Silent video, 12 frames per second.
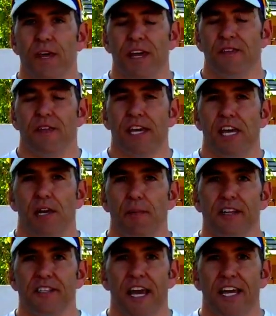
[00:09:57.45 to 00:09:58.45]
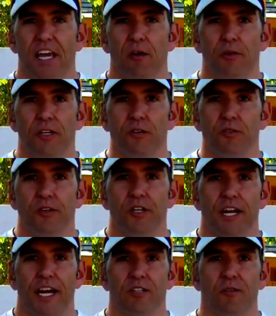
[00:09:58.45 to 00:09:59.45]
thinking about taking when you do
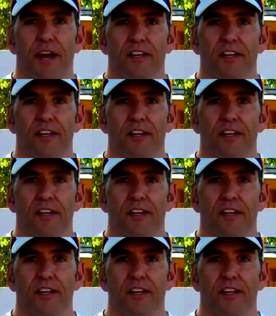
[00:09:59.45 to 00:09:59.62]
your next